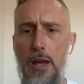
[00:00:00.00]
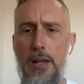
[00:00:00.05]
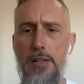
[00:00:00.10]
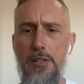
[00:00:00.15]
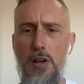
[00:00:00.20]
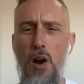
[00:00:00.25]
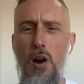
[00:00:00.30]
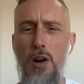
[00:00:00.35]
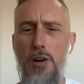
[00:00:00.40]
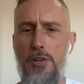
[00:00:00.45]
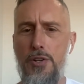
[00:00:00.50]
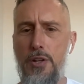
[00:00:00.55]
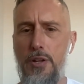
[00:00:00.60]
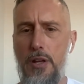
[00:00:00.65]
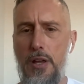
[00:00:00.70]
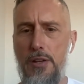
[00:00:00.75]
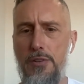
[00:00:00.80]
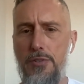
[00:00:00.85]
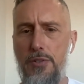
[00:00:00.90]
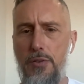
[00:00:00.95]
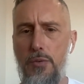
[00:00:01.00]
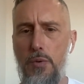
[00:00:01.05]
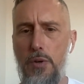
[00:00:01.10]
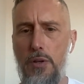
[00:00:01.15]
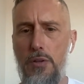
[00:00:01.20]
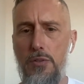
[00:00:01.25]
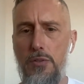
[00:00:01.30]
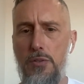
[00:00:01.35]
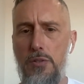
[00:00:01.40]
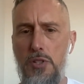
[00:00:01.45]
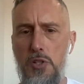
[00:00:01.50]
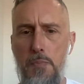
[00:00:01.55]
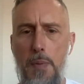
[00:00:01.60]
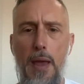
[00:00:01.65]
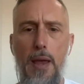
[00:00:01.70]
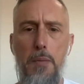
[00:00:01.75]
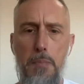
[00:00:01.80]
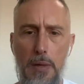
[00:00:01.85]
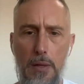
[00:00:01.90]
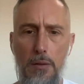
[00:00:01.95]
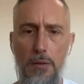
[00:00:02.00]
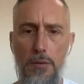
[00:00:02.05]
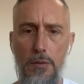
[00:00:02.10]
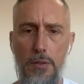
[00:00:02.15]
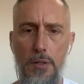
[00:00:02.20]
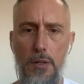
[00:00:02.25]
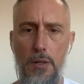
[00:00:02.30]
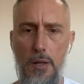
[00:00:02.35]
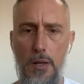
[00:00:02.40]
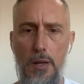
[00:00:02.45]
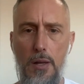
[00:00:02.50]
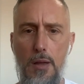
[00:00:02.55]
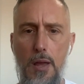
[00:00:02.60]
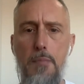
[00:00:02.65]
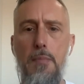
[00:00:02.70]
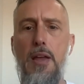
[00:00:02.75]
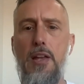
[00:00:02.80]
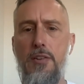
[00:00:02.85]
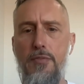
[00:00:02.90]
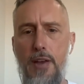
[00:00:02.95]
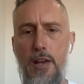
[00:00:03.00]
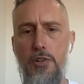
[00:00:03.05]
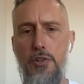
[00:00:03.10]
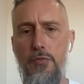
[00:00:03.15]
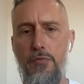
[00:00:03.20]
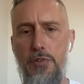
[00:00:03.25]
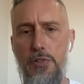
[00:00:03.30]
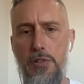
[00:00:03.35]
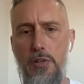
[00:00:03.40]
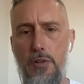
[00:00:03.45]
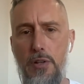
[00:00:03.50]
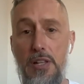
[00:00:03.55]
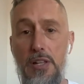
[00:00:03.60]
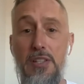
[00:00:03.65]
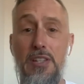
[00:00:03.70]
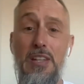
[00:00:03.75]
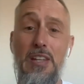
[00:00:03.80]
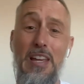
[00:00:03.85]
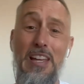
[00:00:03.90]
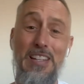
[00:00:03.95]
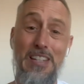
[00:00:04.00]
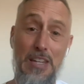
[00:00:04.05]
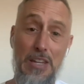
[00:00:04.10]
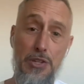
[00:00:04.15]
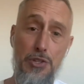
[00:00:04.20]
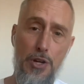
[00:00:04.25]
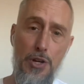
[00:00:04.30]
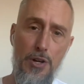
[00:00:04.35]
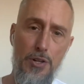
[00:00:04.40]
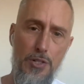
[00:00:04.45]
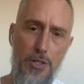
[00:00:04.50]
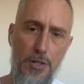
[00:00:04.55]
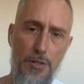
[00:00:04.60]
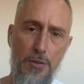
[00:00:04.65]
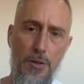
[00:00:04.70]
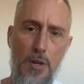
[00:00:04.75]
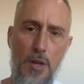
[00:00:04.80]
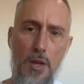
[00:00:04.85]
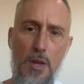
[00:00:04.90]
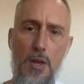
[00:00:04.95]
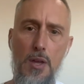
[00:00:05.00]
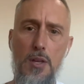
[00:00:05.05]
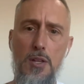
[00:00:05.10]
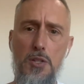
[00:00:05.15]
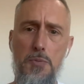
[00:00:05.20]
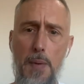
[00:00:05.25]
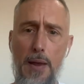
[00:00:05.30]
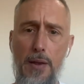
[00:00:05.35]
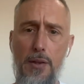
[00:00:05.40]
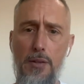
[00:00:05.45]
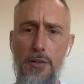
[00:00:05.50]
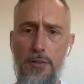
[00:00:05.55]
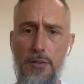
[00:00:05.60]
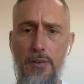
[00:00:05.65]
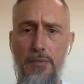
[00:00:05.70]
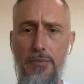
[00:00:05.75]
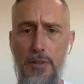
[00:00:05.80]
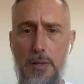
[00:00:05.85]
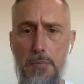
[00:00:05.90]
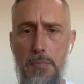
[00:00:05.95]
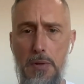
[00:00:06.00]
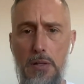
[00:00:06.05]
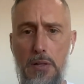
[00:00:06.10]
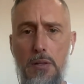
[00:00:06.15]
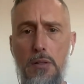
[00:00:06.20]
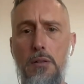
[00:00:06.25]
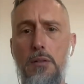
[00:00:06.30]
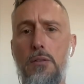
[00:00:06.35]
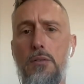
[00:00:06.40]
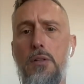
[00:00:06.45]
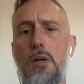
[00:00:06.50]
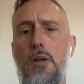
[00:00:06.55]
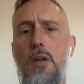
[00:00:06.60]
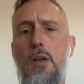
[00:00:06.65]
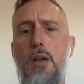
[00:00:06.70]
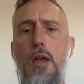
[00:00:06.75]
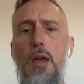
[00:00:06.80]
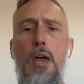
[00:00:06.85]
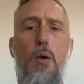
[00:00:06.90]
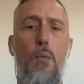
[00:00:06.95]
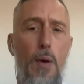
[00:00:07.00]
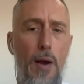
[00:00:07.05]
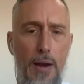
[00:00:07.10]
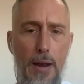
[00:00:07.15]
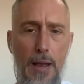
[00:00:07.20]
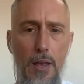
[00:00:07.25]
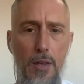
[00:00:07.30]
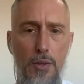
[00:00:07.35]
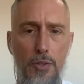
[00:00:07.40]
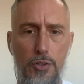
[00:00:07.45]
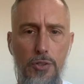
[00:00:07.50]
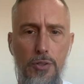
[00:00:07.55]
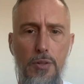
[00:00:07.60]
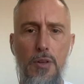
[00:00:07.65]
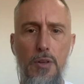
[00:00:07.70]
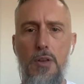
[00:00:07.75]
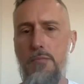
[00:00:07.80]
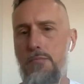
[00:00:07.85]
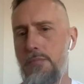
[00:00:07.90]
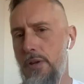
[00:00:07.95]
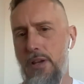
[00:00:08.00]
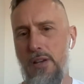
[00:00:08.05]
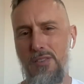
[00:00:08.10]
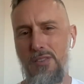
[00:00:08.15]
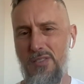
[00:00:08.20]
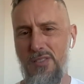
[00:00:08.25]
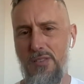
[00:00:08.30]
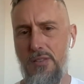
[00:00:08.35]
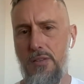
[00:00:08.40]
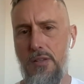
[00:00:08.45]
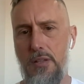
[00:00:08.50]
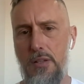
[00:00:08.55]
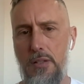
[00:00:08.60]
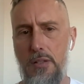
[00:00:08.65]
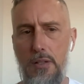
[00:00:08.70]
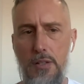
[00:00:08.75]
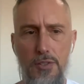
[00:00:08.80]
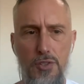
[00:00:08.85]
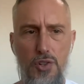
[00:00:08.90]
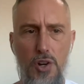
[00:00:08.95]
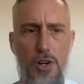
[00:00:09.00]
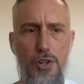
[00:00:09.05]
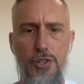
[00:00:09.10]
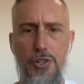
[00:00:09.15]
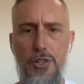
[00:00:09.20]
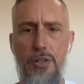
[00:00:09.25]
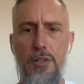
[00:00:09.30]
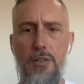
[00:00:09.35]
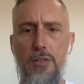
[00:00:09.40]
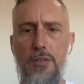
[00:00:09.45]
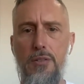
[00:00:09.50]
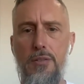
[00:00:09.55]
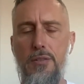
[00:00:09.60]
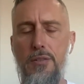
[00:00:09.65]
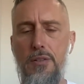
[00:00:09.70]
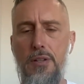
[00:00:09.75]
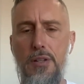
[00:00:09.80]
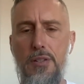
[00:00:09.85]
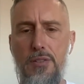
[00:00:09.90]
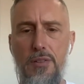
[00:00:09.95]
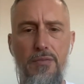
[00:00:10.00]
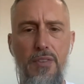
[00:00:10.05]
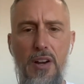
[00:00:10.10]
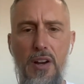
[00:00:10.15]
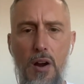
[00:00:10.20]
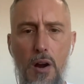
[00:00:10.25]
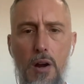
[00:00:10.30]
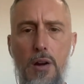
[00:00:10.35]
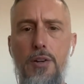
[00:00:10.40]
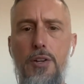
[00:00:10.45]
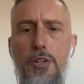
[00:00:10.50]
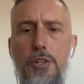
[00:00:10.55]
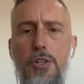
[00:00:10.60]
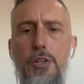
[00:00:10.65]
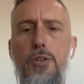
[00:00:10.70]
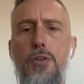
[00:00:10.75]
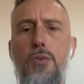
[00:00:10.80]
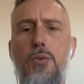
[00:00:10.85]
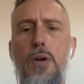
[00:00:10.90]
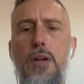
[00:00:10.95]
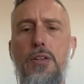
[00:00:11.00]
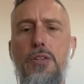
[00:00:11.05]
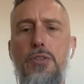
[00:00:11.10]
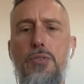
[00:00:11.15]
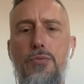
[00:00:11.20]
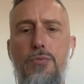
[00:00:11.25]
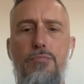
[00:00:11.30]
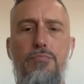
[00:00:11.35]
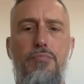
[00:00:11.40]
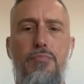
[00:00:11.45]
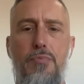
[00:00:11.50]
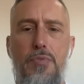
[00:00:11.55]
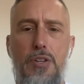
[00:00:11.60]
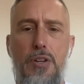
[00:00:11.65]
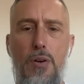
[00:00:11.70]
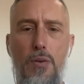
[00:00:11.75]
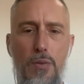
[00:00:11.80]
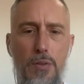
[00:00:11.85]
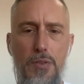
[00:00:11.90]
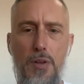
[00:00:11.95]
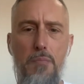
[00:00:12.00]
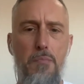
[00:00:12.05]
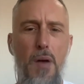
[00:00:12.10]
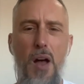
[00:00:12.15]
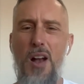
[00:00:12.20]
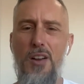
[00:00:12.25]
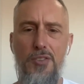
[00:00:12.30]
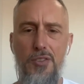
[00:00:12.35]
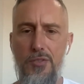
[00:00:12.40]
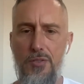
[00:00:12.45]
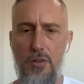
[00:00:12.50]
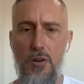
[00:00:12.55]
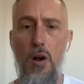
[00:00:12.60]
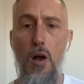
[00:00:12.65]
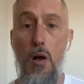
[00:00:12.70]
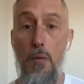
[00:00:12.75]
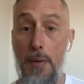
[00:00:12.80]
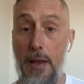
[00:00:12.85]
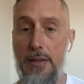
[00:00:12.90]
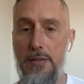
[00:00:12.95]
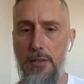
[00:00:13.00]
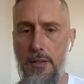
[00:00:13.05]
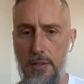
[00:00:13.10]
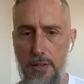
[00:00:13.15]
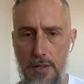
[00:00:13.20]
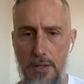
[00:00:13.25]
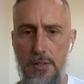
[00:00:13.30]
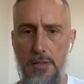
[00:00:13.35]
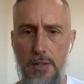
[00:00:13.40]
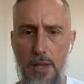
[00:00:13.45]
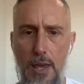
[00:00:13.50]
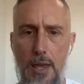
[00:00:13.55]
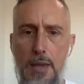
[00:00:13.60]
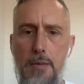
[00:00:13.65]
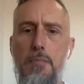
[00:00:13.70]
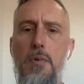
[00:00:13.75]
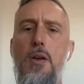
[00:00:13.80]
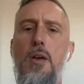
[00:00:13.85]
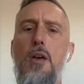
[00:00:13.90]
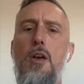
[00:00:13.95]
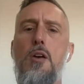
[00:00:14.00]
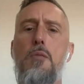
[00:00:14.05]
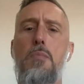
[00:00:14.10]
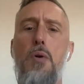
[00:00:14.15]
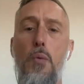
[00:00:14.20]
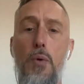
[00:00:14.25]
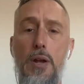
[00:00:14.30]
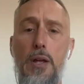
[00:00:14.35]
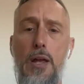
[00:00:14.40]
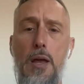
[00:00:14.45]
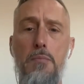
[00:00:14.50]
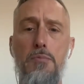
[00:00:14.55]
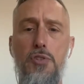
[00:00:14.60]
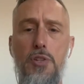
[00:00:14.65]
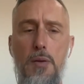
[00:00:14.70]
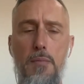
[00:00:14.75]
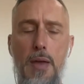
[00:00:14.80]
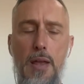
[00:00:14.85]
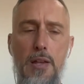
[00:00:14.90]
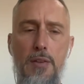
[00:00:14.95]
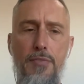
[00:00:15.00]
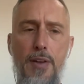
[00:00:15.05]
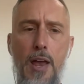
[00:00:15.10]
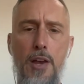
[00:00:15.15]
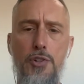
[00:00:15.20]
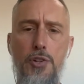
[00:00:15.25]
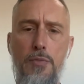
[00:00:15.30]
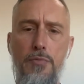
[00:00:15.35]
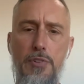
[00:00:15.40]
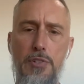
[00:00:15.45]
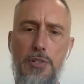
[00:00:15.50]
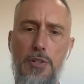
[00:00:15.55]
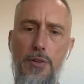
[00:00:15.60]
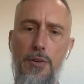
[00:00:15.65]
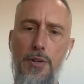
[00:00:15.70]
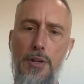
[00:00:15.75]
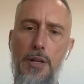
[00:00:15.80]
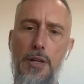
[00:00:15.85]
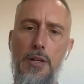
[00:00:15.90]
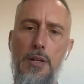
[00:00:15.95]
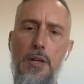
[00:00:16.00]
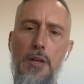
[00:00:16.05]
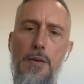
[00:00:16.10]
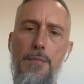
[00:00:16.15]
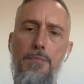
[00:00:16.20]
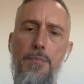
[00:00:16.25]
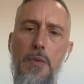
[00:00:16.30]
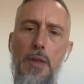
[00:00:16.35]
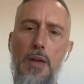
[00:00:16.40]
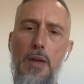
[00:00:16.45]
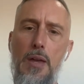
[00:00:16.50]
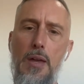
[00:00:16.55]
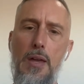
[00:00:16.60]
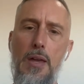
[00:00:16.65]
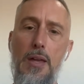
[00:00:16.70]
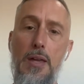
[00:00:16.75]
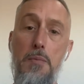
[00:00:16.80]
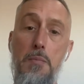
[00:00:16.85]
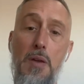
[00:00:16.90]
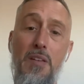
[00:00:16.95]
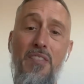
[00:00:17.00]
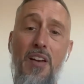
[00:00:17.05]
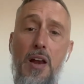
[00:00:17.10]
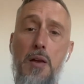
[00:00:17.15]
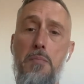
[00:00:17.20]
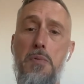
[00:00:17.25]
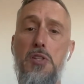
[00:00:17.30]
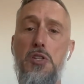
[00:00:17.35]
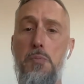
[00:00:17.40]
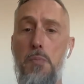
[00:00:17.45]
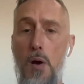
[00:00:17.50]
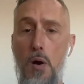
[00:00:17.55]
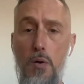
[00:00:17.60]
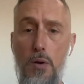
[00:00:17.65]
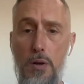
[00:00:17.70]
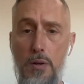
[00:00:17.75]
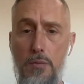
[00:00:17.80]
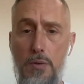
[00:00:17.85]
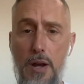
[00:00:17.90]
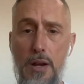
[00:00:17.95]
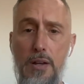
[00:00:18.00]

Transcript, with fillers: Uh, it's hard to, as you will, spec build uh, a manufacturing facility. It's, e- it's easier to speculatively build a warehouse because the construction isn't very hard to do, and you you know the boxes are all basically the same. But when it comes to a manufacturing facility, it, it can be very bespoke,